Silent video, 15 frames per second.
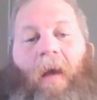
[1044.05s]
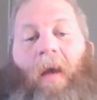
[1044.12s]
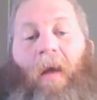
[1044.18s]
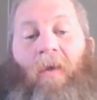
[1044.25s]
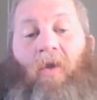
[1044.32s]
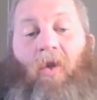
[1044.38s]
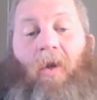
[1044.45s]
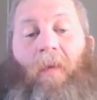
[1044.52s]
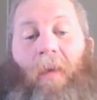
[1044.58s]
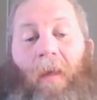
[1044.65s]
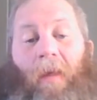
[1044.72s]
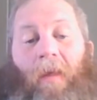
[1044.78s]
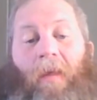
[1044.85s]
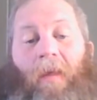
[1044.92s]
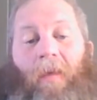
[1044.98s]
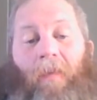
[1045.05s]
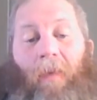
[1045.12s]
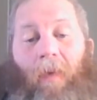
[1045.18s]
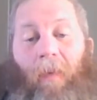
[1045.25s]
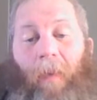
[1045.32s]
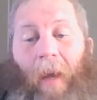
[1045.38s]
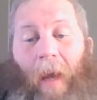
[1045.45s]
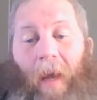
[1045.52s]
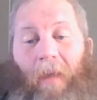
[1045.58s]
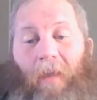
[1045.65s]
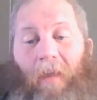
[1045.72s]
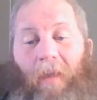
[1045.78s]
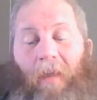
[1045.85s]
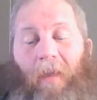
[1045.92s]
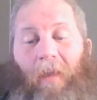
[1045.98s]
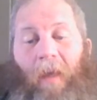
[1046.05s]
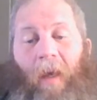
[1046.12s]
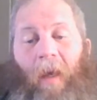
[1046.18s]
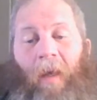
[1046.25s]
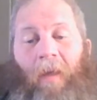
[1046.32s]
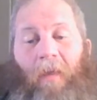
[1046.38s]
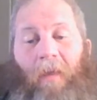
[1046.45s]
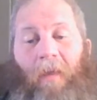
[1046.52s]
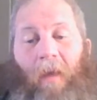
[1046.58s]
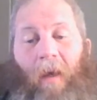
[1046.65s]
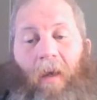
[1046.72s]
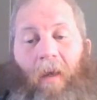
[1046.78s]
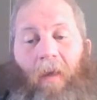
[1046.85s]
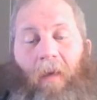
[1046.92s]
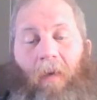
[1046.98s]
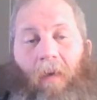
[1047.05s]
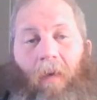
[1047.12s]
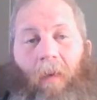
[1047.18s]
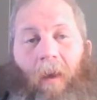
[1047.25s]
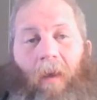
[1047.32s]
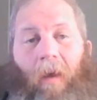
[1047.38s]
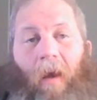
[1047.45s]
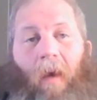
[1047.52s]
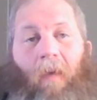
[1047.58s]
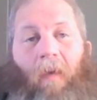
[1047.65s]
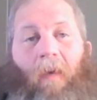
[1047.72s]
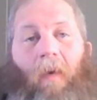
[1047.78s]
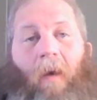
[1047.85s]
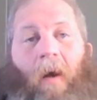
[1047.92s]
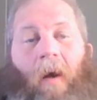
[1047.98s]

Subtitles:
assuming that this bill passes and is signed into law by the governor,